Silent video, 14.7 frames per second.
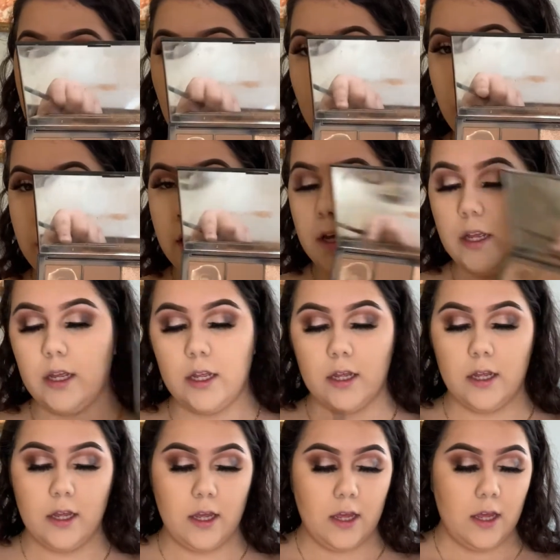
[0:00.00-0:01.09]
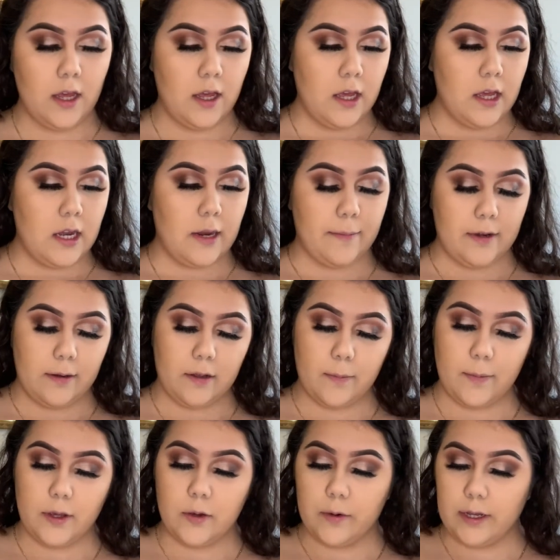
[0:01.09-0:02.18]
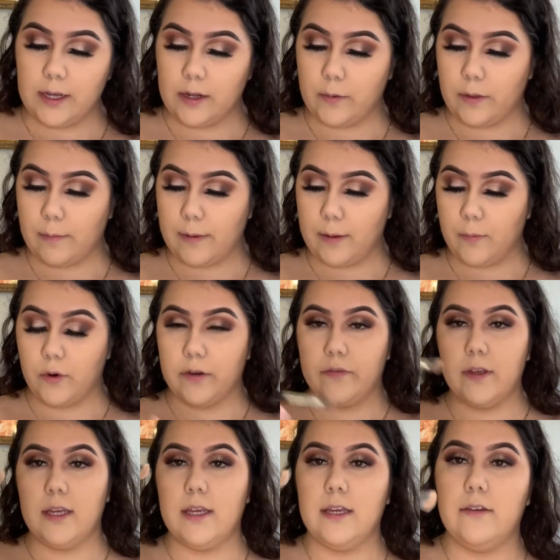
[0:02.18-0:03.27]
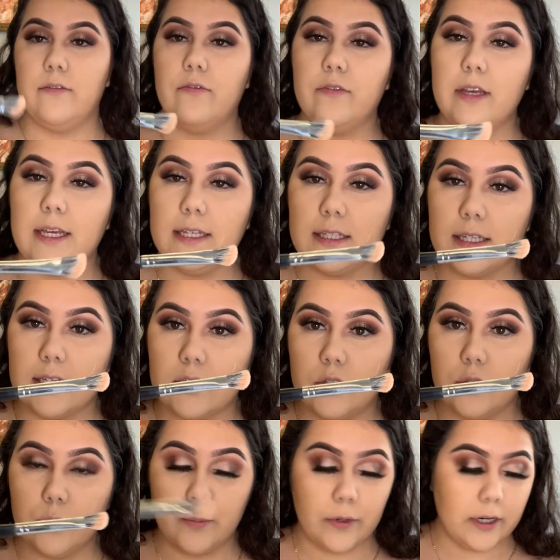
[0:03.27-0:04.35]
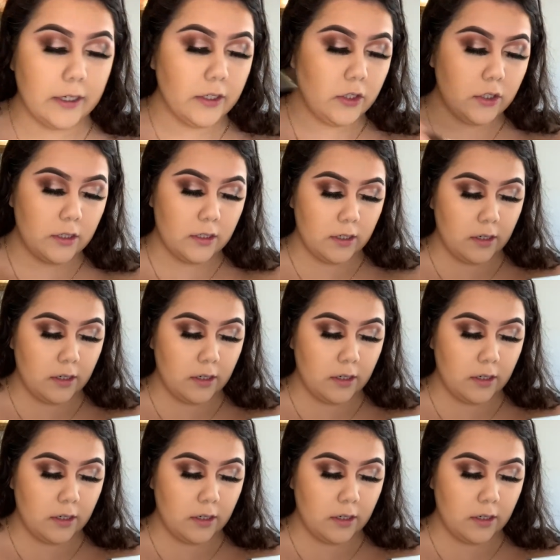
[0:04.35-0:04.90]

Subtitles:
Donut. And I'm going to be going in with my Morphe E62 brush.